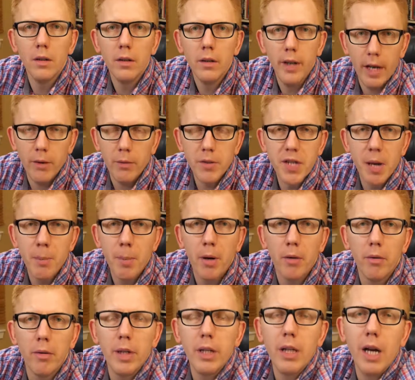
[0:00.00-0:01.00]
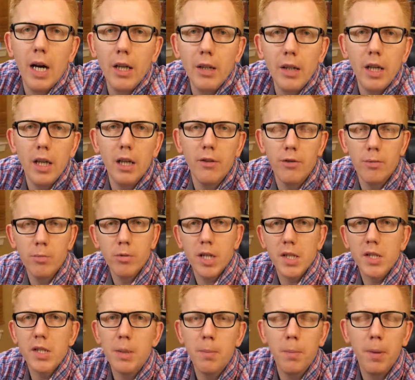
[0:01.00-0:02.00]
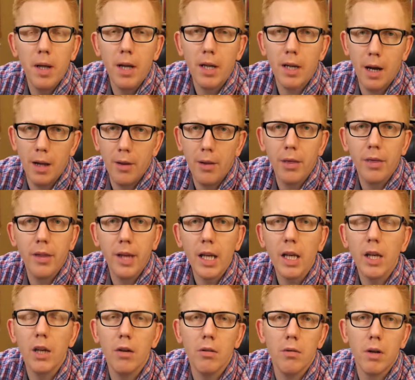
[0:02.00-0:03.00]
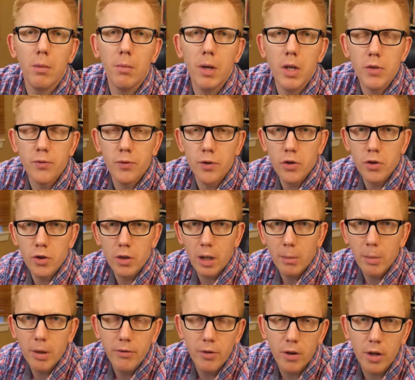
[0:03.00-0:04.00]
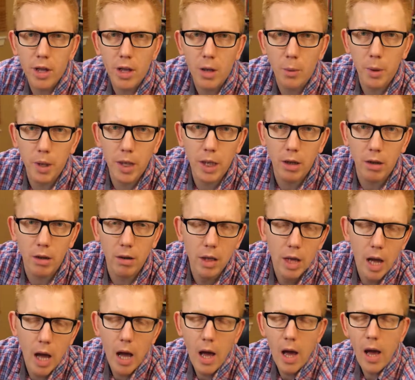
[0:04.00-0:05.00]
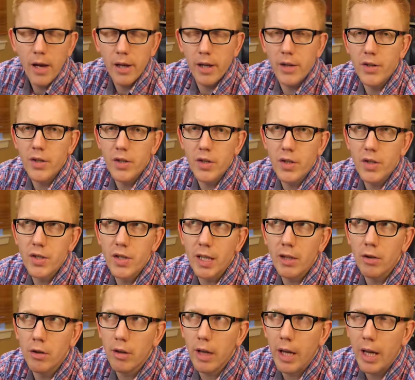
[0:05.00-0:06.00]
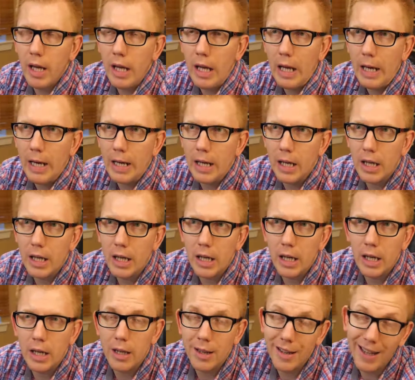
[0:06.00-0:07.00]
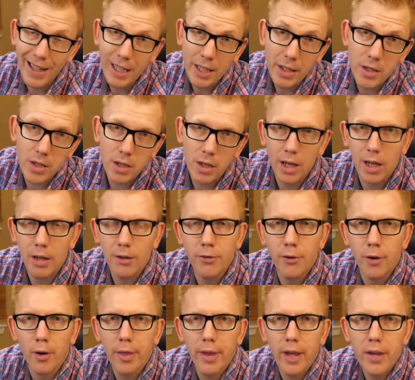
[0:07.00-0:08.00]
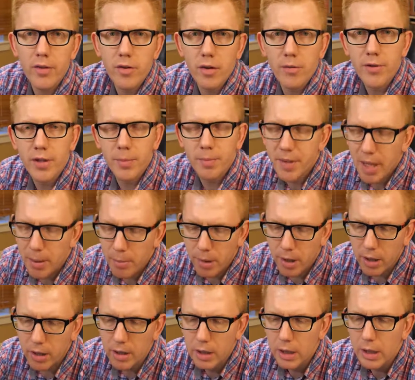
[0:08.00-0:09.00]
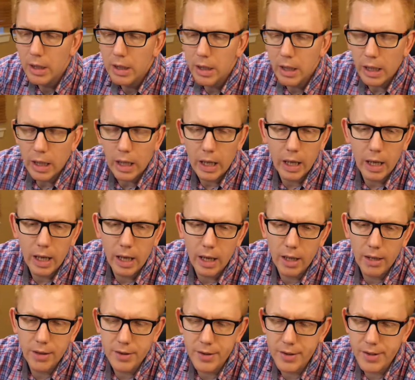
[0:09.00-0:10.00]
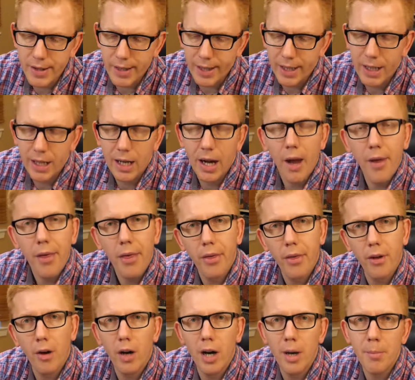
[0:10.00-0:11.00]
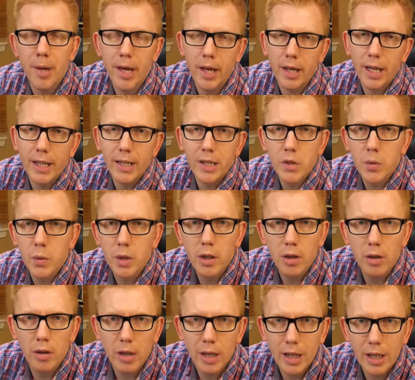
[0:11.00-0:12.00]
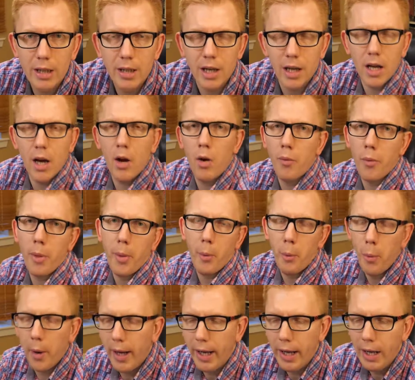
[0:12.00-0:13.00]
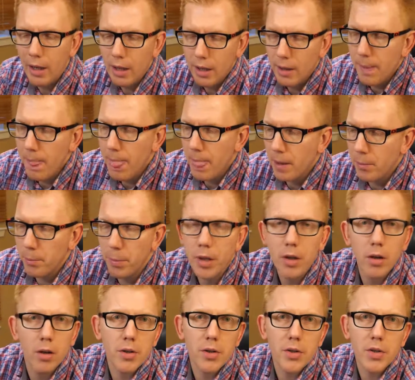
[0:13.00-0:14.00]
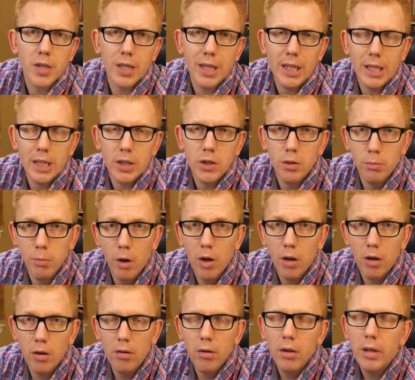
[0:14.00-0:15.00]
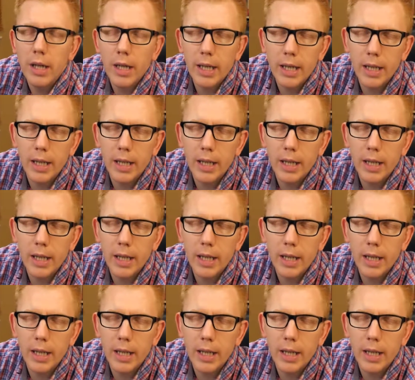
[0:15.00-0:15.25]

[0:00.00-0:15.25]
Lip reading: Hey, what's up everyone? Andy here from Krusty Plug, and thank you very much for joining me for another video. It's Saturday night, 14th of September, and I thought I better get this video in and out of the way because tomorrow